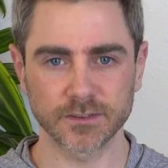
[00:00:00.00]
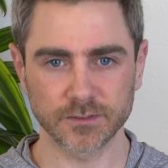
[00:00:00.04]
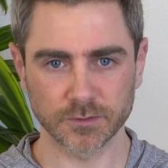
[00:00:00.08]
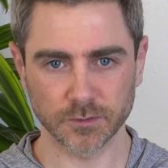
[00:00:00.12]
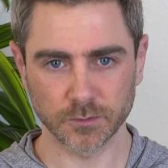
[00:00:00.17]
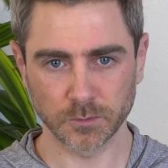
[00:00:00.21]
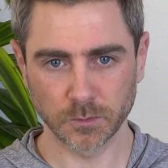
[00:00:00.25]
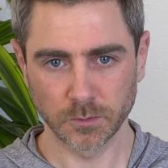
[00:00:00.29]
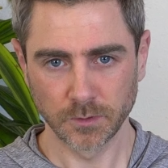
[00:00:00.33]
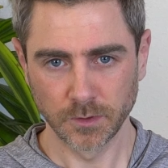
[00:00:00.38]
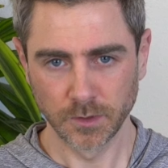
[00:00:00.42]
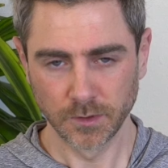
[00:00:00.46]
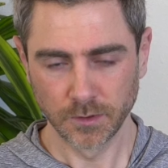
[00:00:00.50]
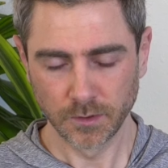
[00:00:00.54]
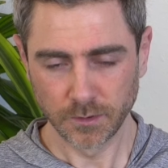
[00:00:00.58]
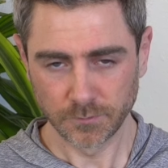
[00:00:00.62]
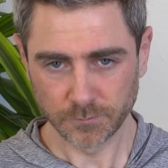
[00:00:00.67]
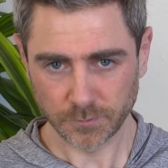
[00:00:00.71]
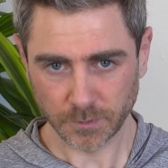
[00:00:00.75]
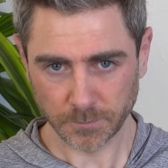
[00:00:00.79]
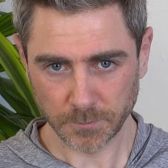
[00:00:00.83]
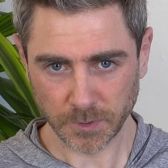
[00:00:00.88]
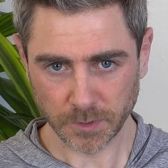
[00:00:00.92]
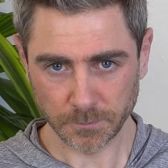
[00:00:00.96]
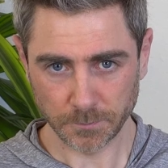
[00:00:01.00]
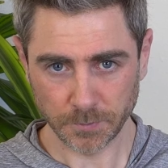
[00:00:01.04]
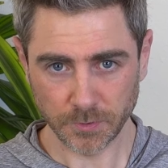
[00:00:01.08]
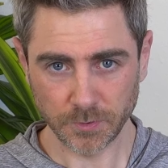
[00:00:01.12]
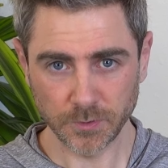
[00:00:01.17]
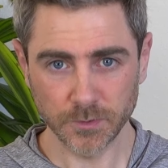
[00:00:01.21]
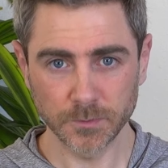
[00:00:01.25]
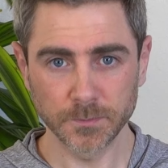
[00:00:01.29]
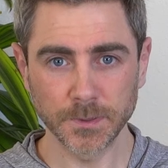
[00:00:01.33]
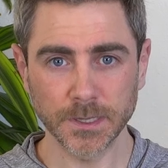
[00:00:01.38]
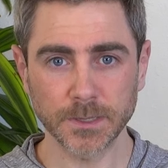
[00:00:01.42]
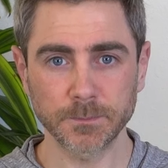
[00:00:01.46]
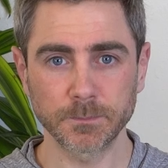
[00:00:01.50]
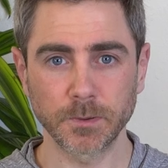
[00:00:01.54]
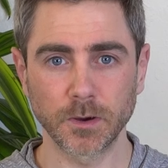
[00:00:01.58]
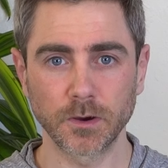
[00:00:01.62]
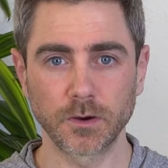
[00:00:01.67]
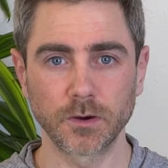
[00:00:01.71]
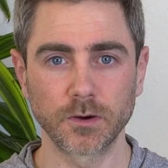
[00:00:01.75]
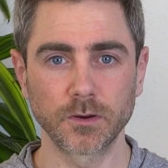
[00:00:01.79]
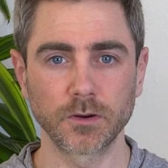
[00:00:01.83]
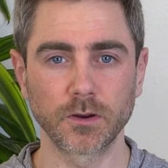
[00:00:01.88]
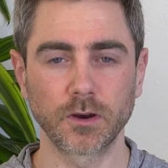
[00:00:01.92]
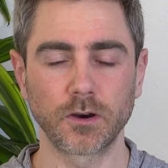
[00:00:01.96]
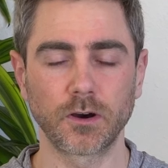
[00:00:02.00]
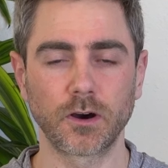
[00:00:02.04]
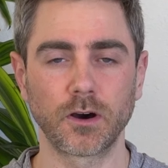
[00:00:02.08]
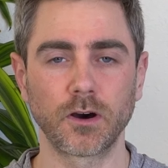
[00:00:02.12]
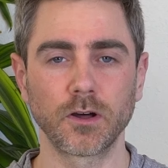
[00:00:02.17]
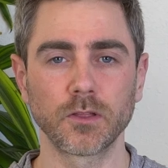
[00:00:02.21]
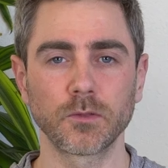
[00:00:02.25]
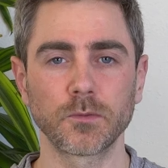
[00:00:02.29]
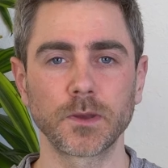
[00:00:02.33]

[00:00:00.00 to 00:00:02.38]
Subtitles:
So from your pubic bone all